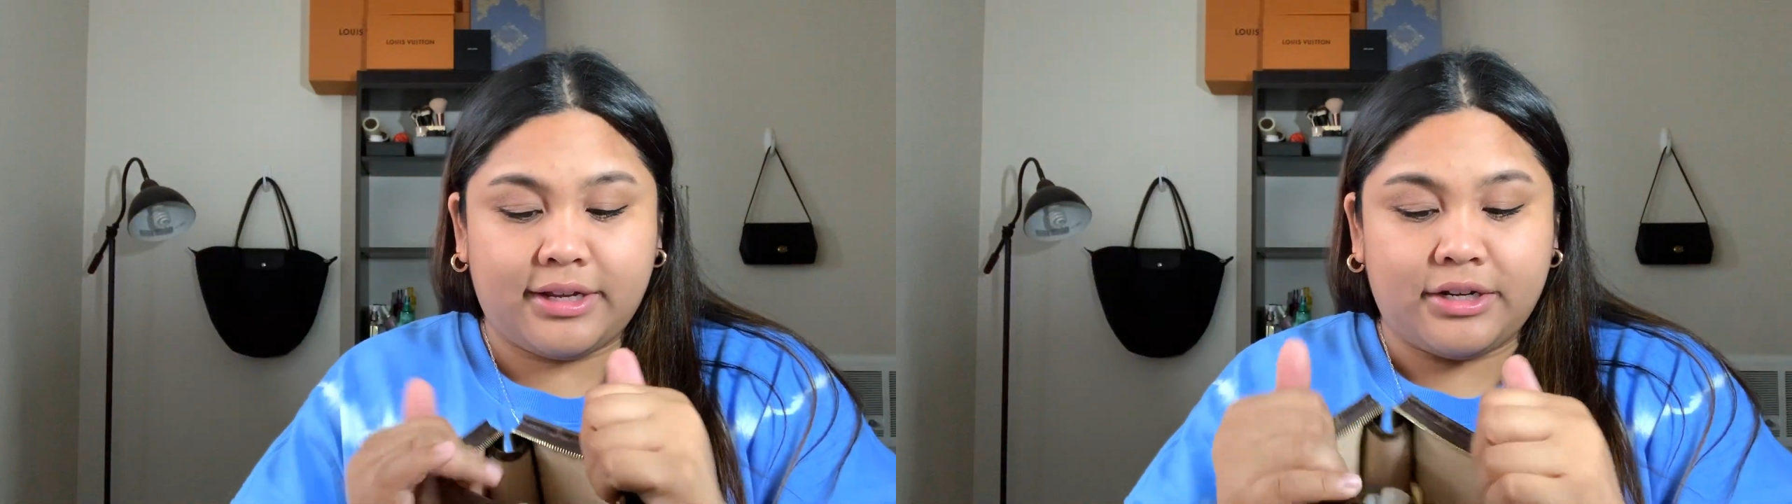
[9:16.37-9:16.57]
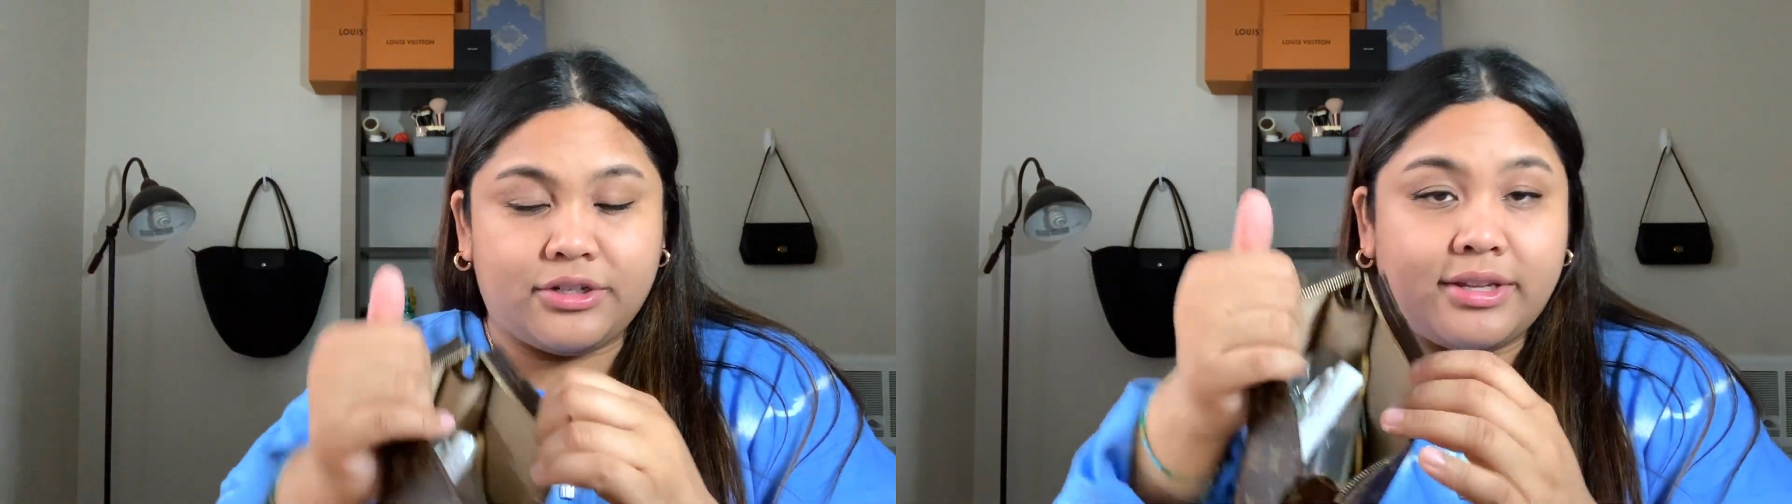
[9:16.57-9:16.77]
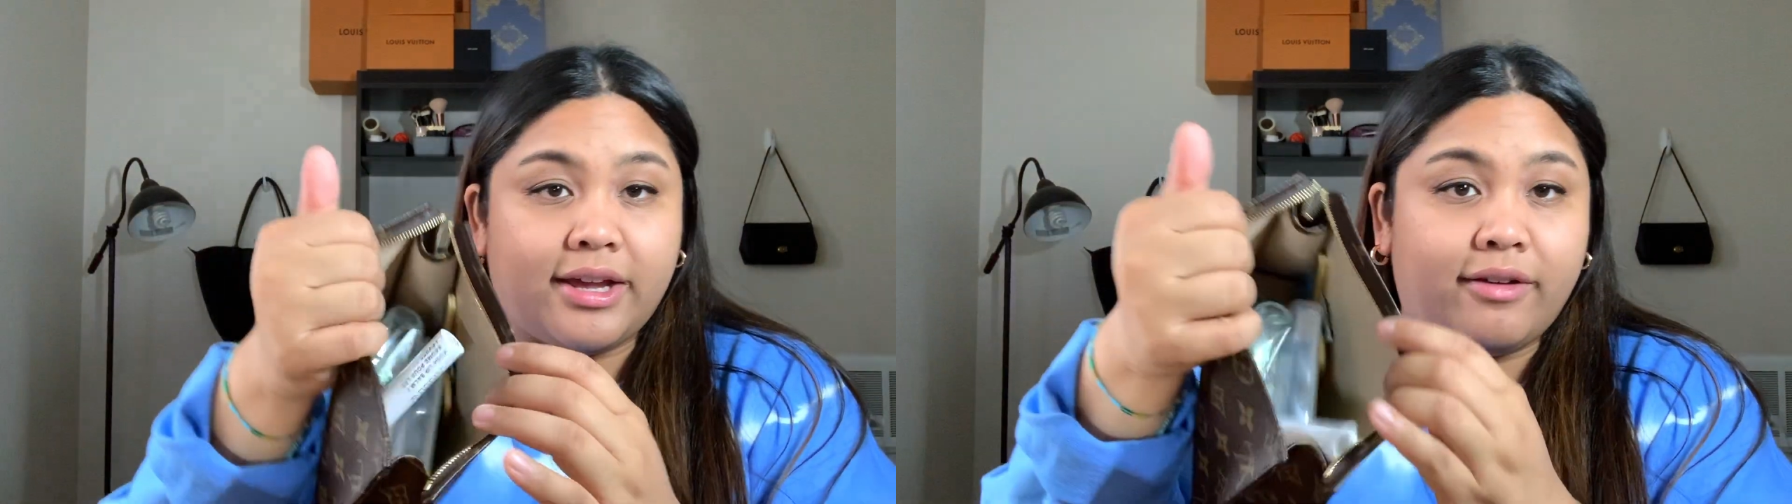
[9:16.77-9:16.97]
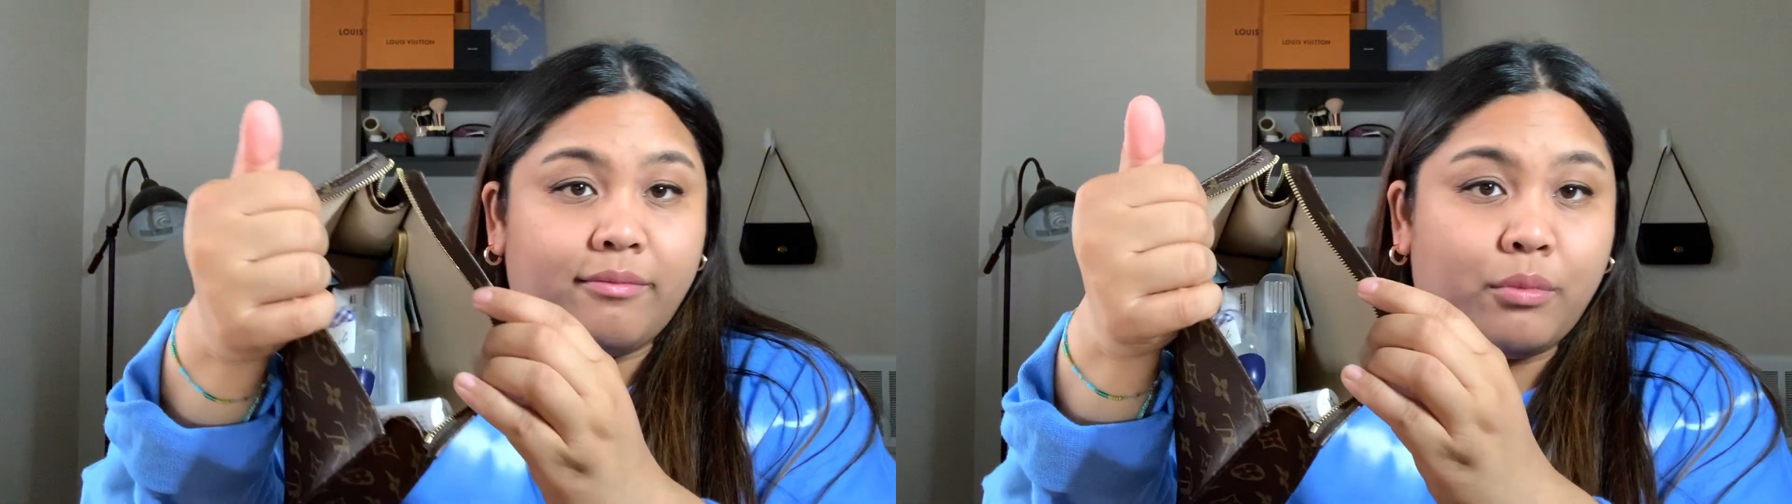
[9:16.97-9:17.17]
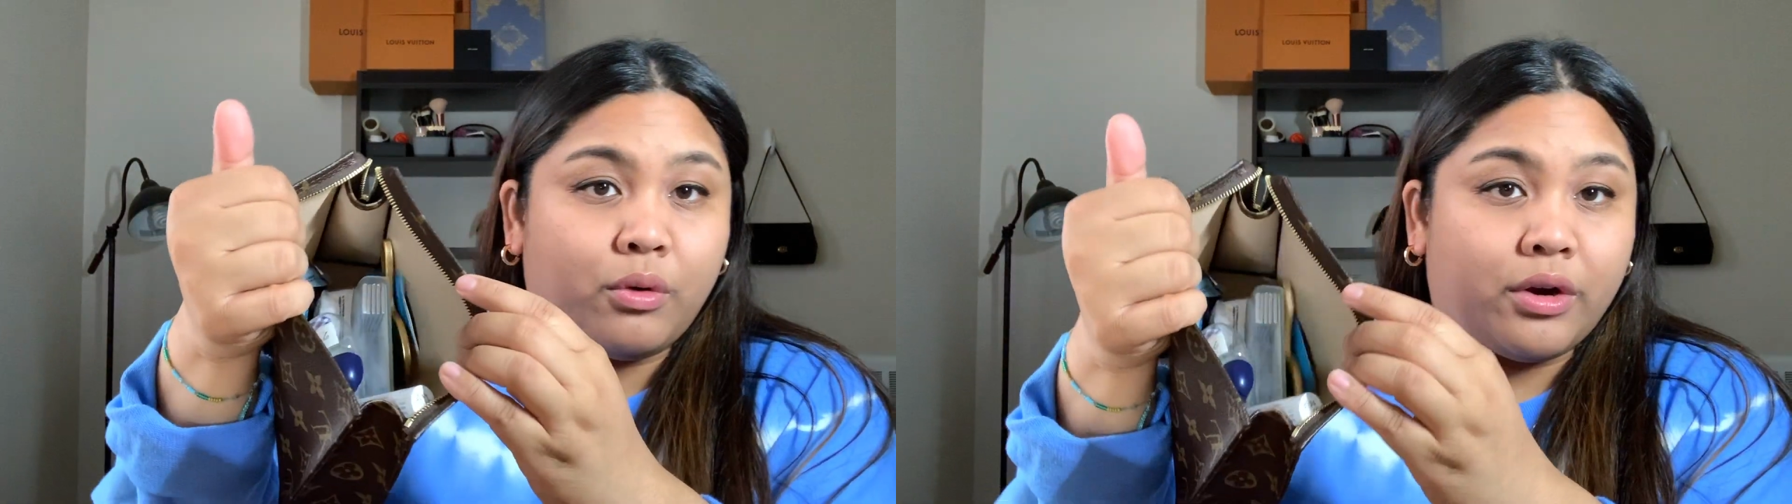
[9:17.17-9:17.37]
I just
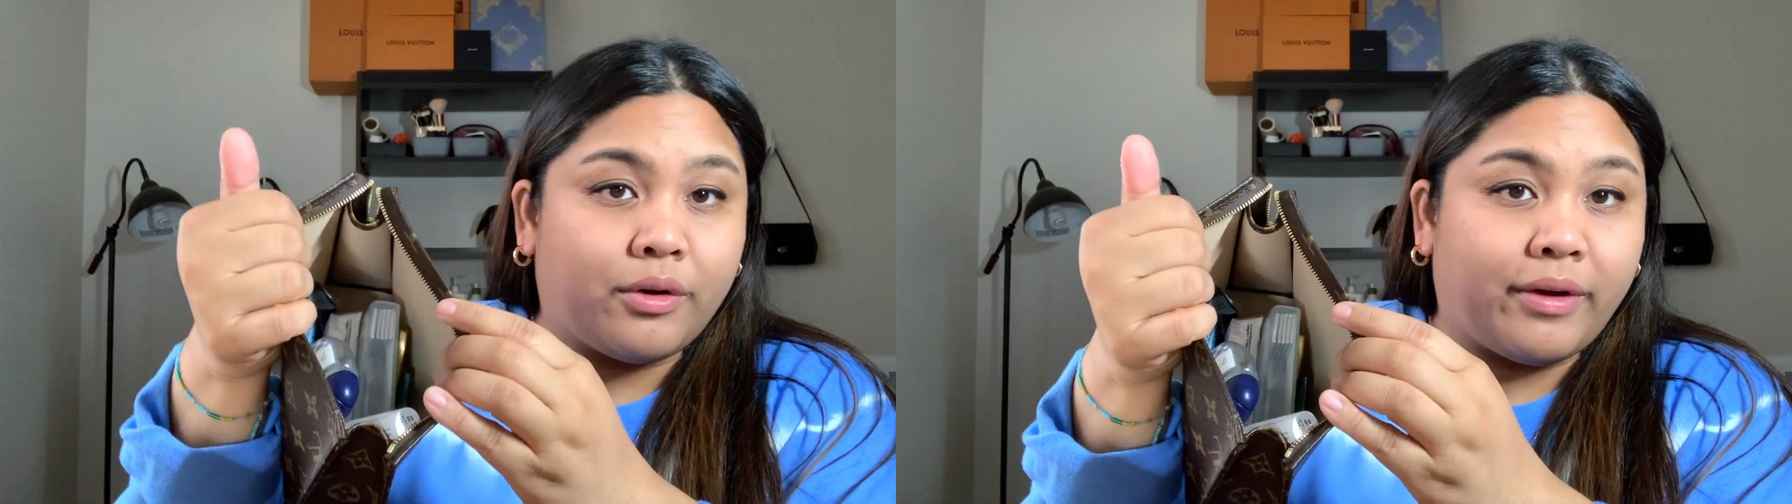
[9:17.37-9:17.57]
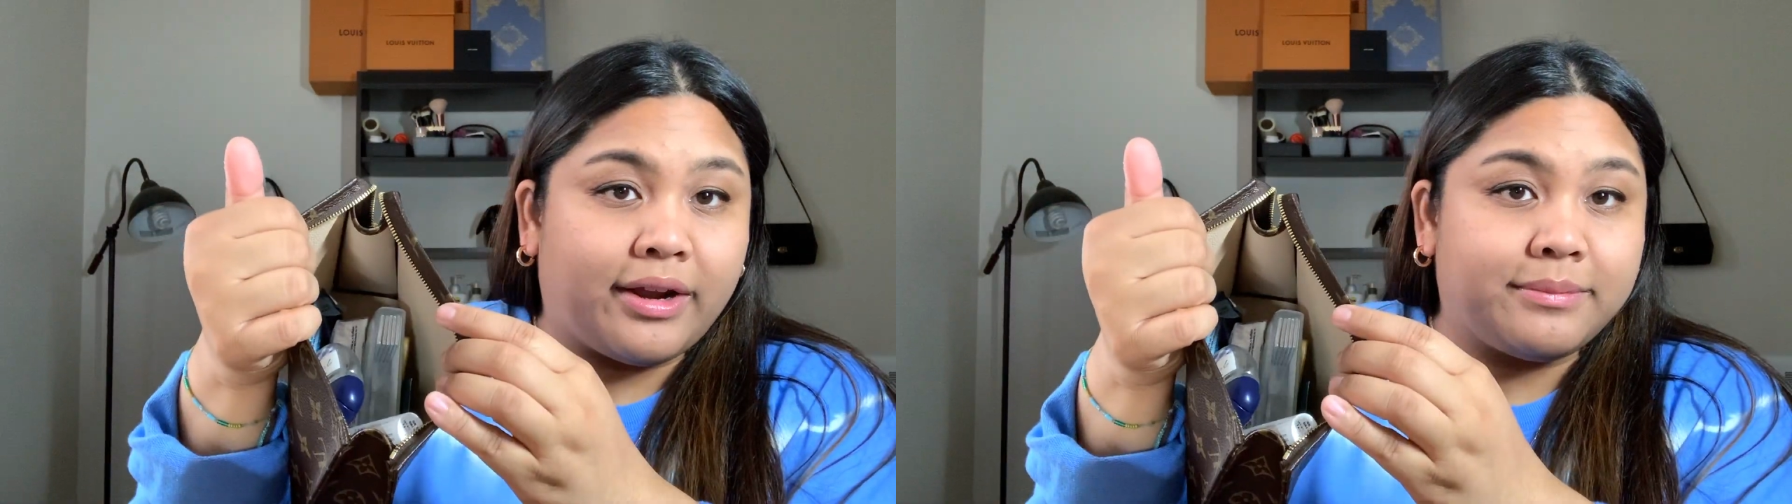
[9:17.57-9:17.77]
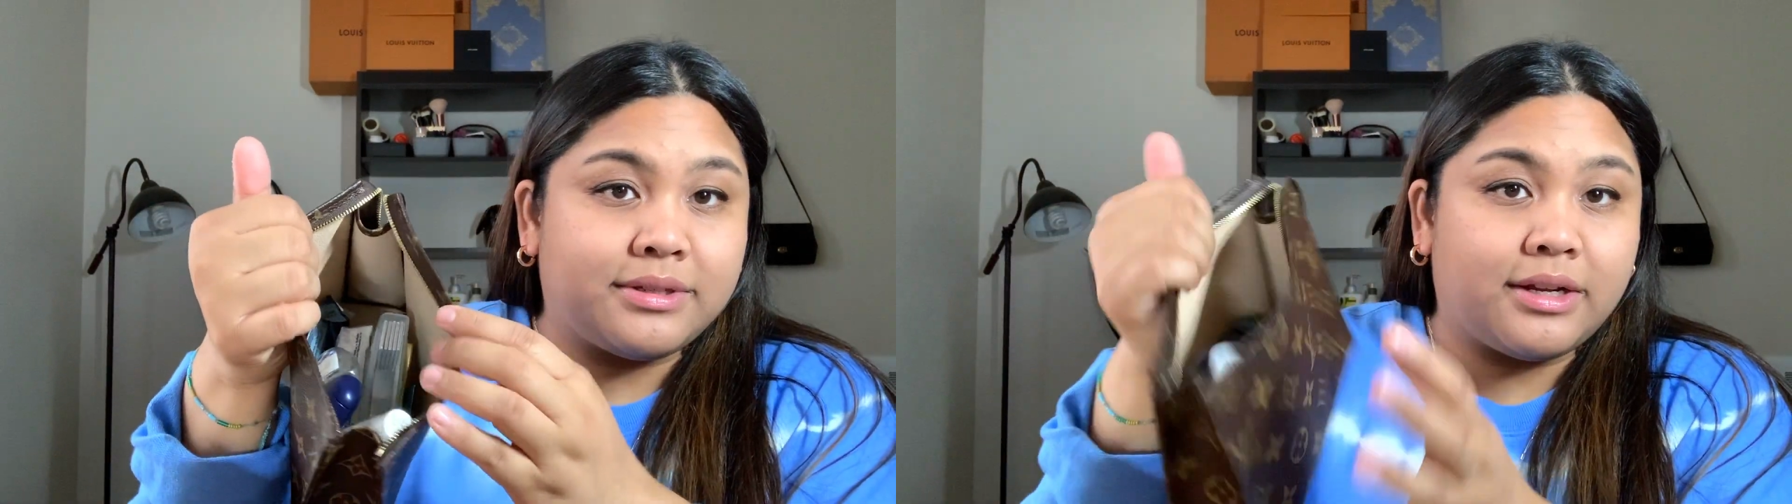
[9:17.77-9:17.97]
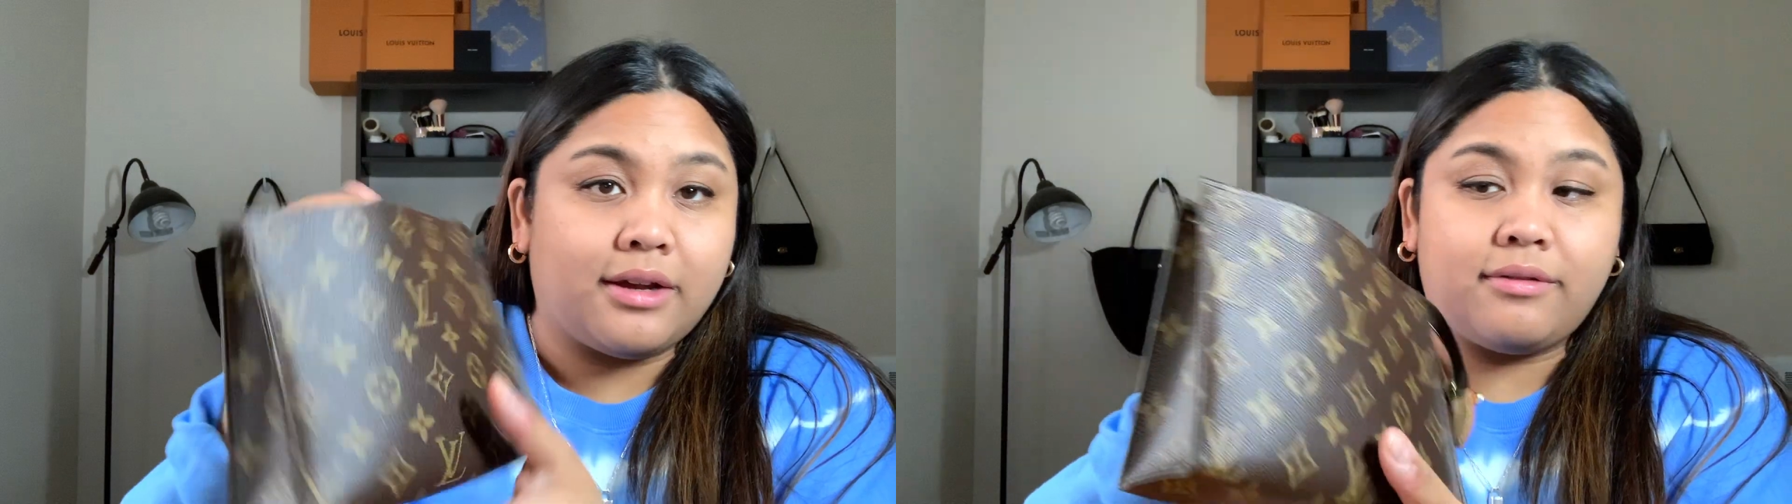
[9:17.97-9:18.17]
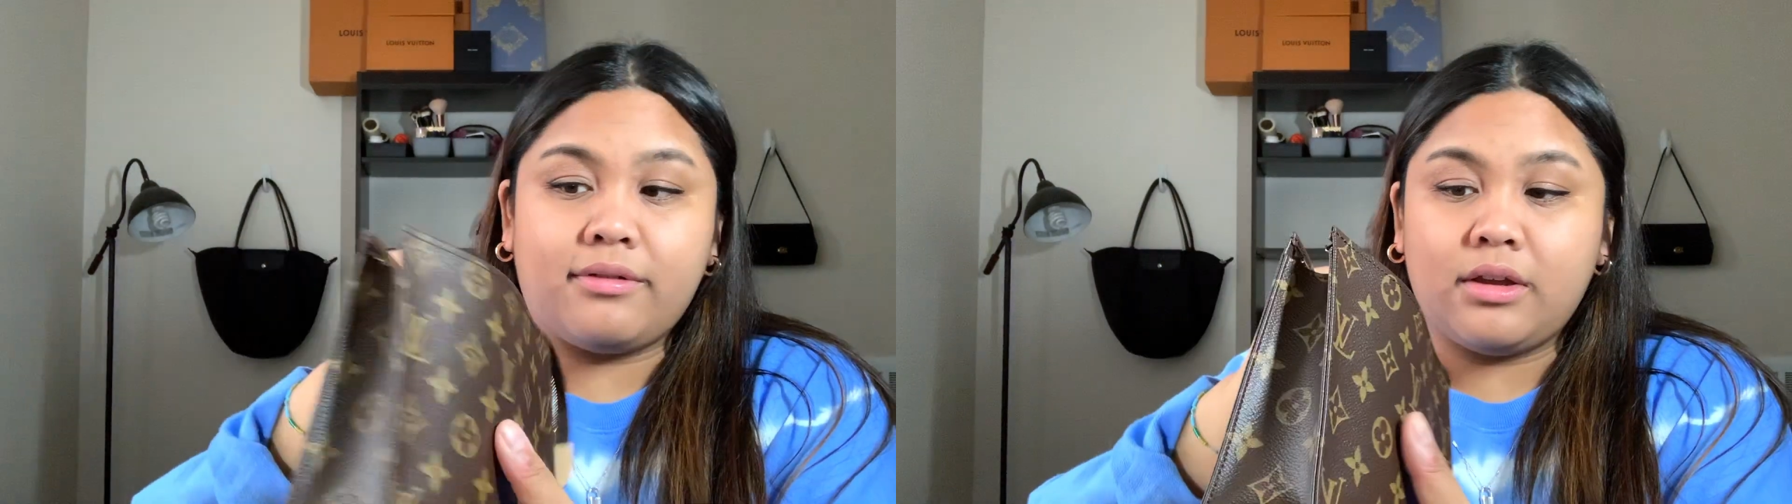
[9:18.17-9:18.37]
have more random
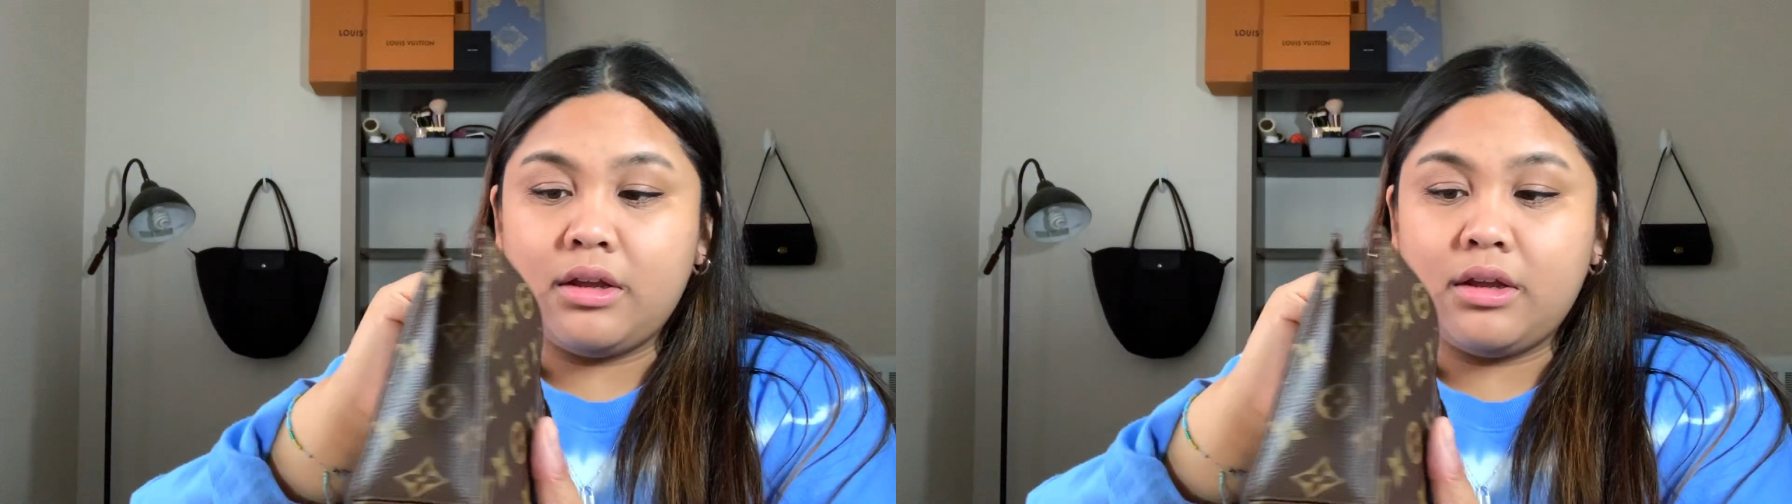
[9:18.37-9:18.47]
stuff.